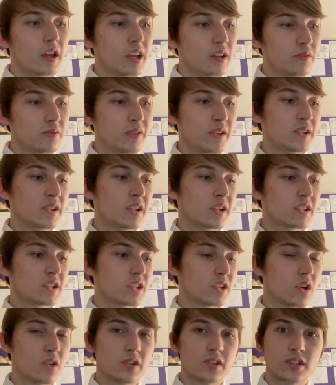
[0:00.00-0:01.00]

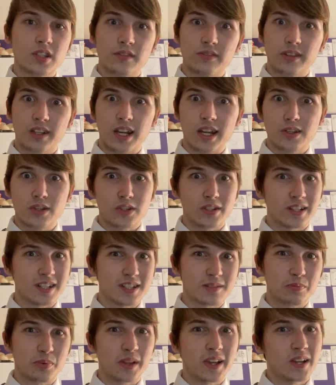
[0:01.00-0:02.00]
physics and all the stuff that I just
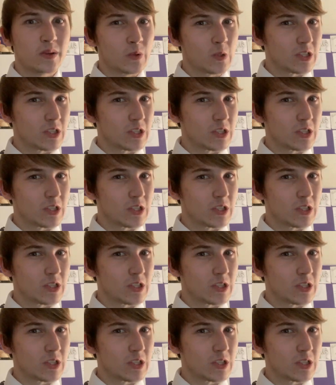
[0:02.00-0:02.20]
explained,